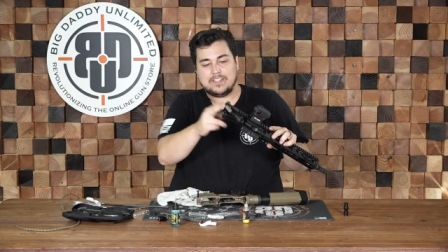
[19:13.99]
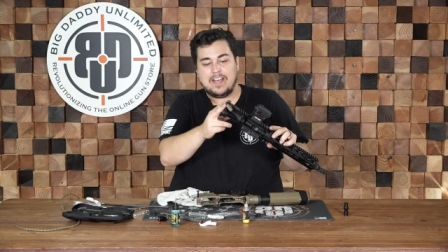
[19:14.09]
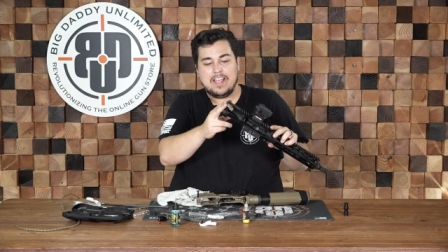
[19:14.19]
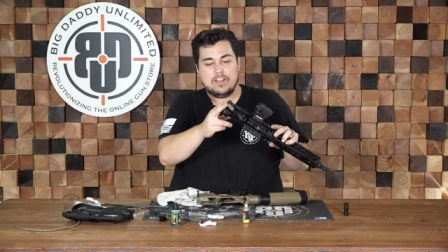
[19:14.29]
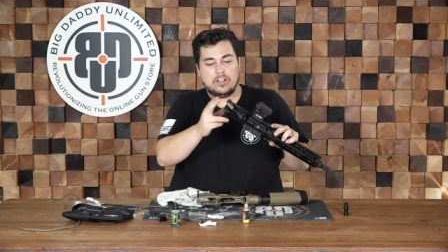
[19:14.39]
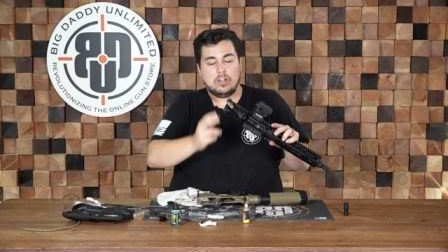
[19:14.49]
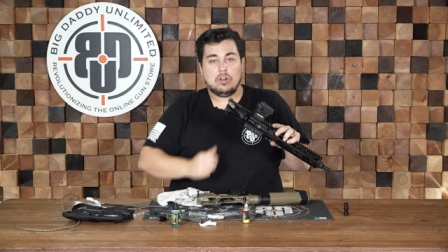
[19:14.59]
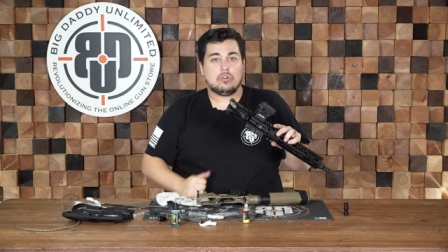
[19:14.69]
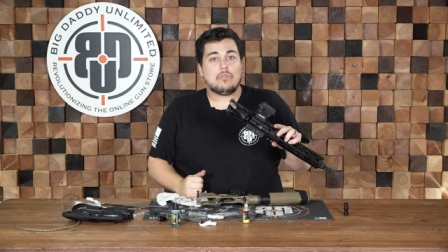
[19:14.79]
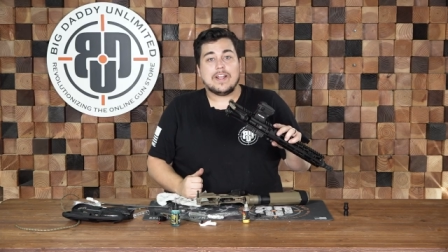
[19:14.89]
slide
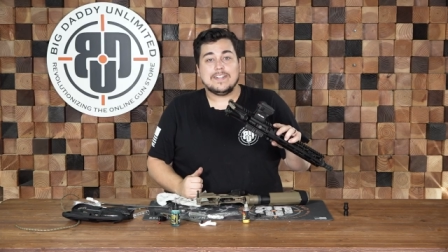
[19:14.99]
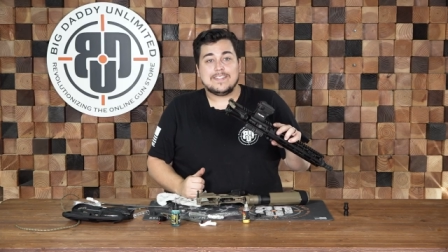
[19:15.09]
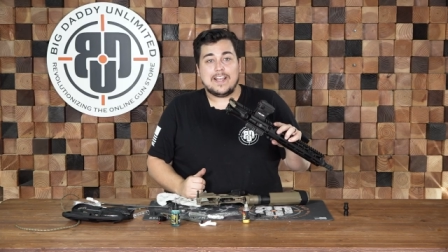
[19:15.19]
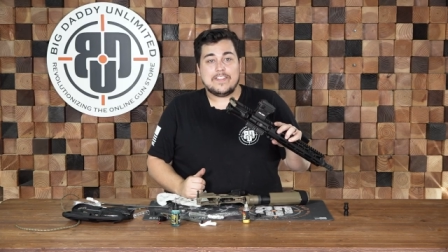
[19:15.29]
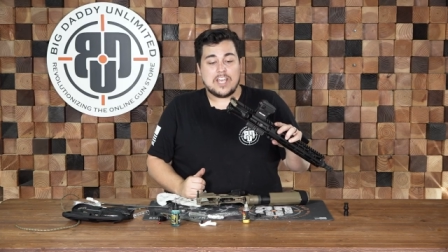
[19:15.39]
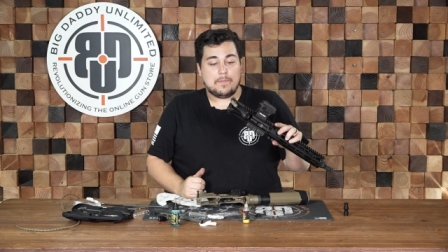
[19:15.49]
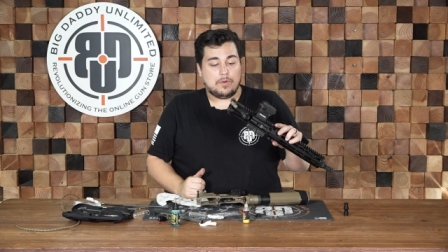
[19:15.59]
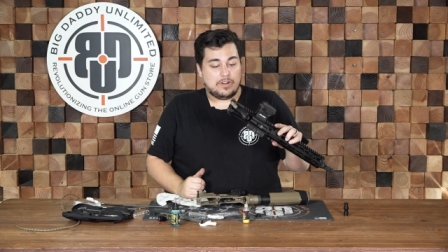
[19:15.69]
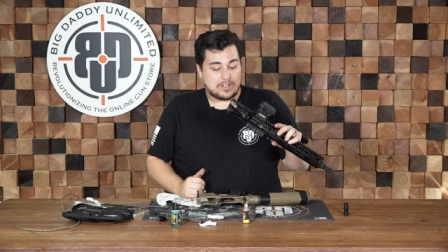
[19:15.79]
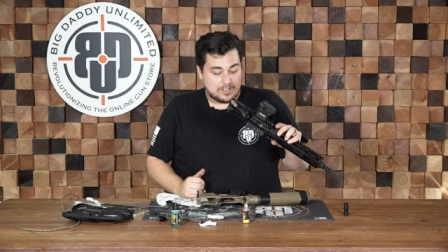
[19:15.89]
right inside the
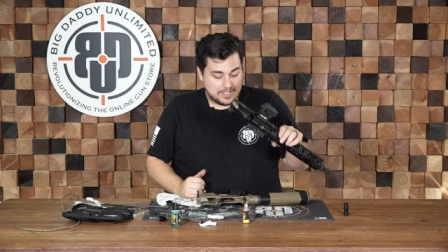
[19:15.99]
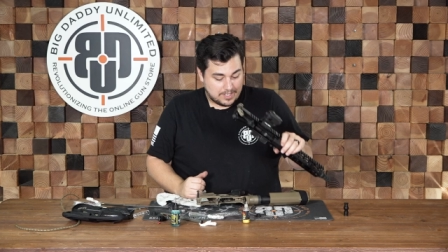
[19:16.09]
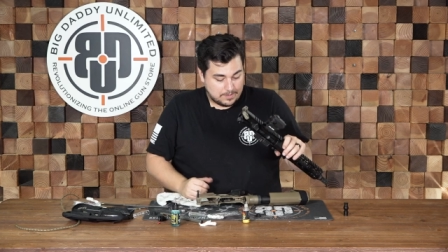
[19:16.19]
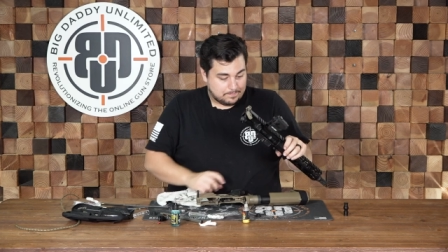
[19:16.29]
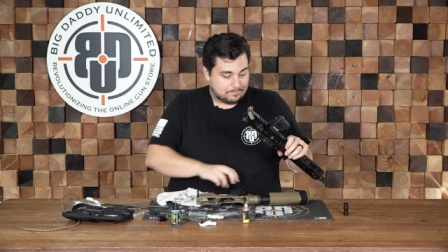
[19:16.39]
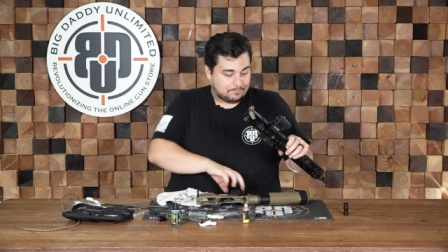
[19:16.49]
upper and click